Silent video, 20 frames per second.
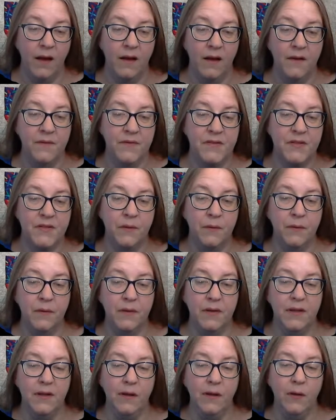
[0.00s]
Of so
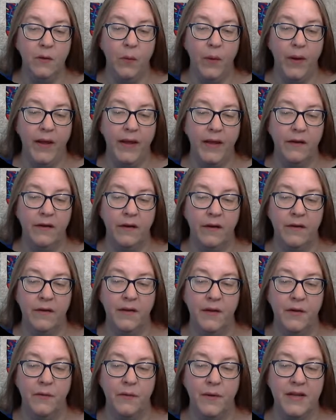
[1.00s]
little weight are
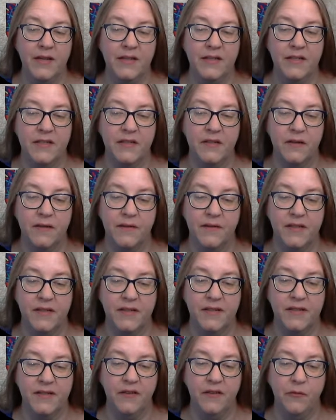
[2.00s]
the greatest
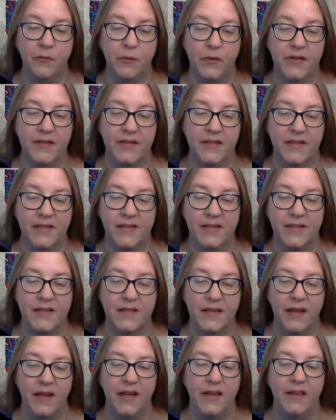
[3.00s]
services of princes,
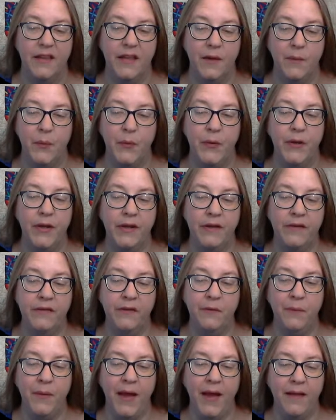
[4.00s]
that put
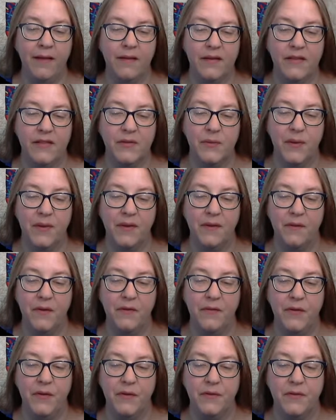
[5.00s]
into balance with a
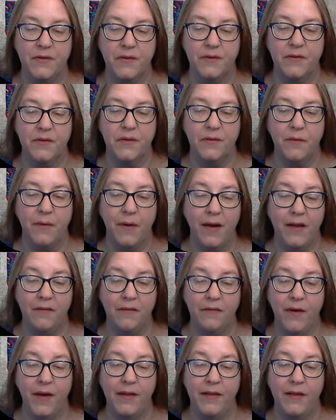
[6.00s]
refusal to
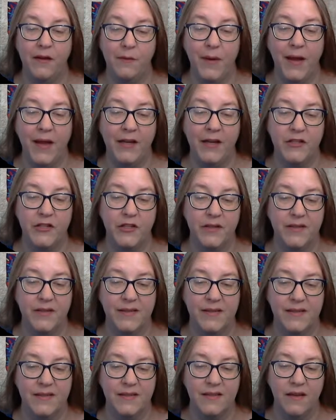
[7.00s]
gratify their passions.
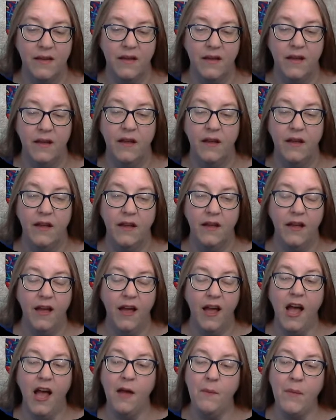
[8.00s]

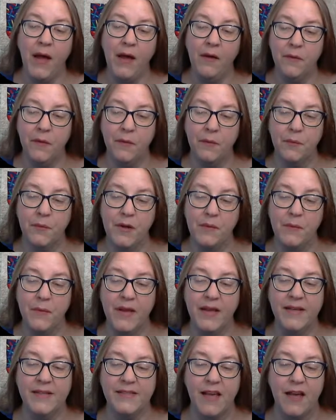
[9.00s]
About three
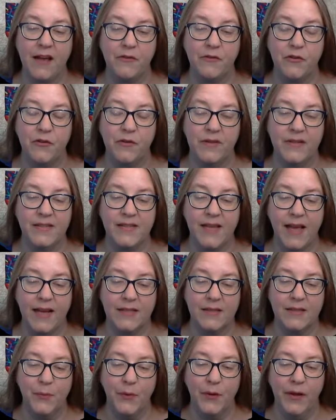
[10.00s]
weeks after this
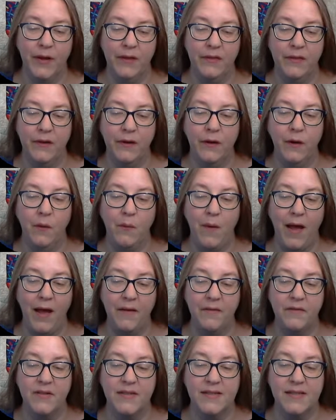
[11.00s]
exploit, there
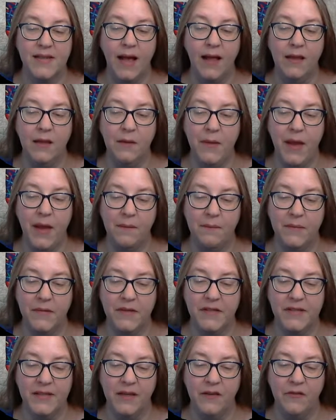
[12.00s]
arrived a solemn
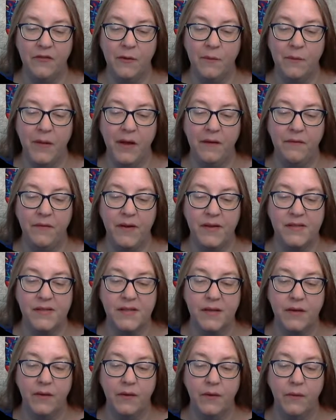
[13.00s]
embassy from
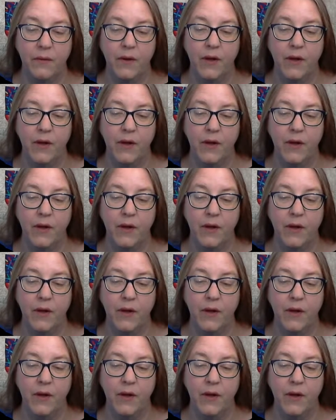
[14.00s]
Belfescu